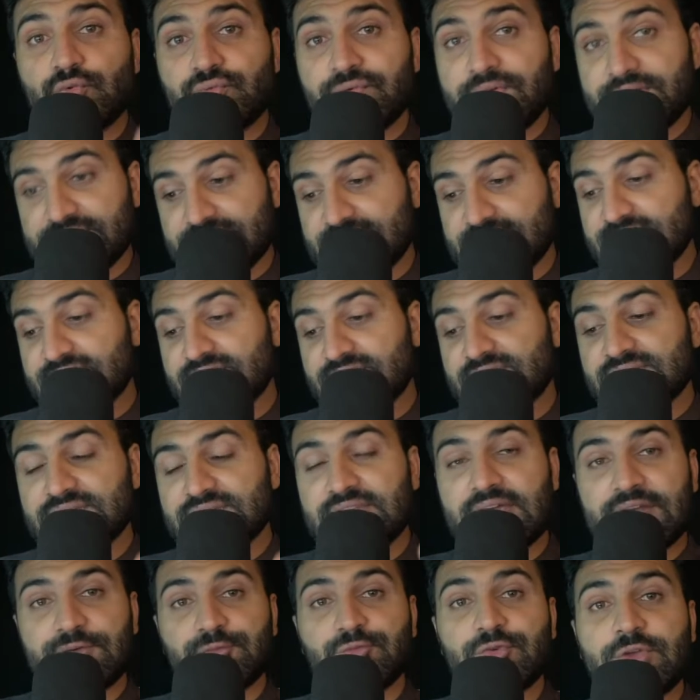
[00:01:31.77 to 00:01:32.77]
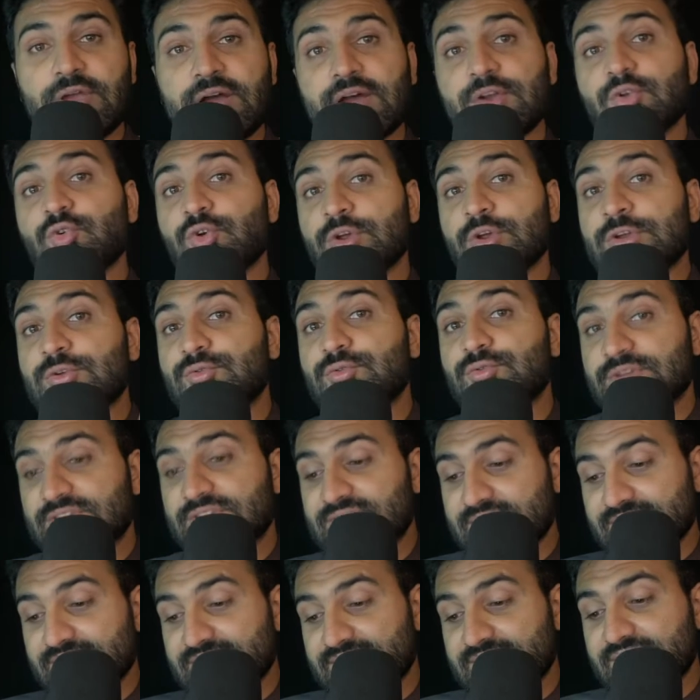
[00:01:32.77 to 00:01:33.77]
phases that we are going to
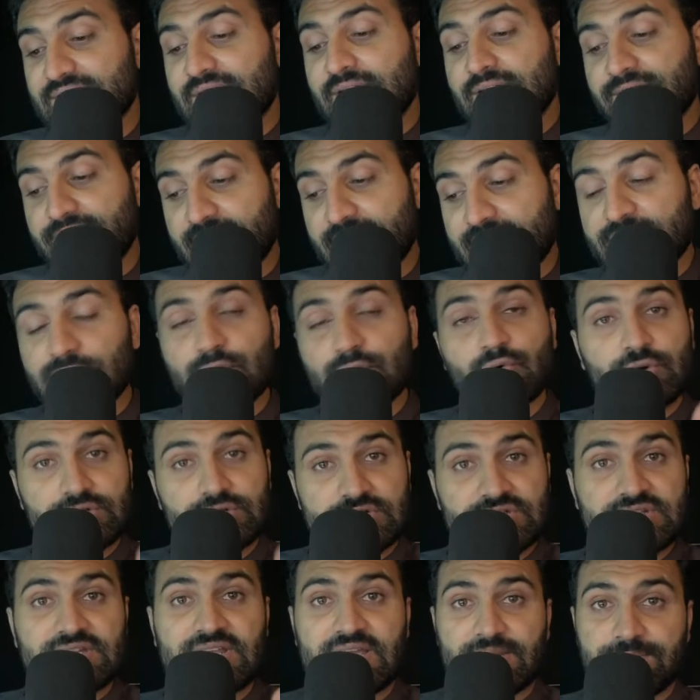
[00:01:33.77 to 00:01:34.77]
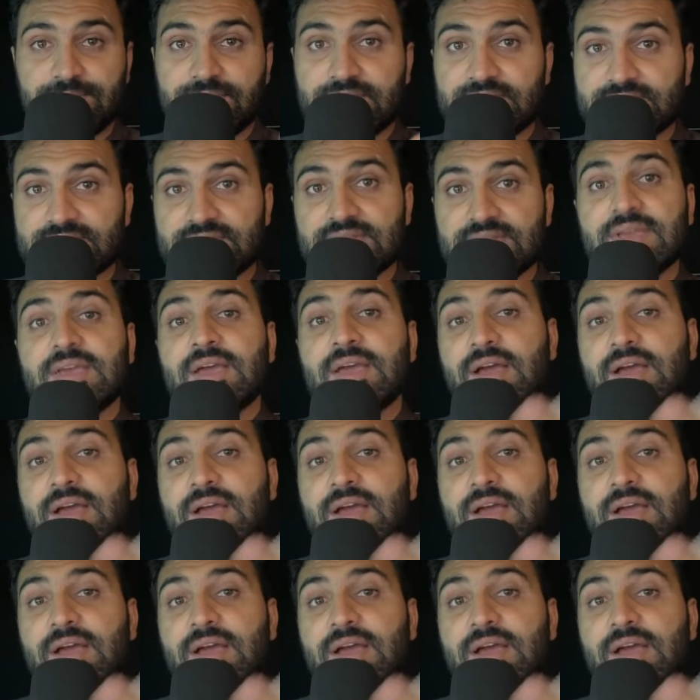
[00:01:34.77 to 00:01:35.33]
discuss when coercion happens.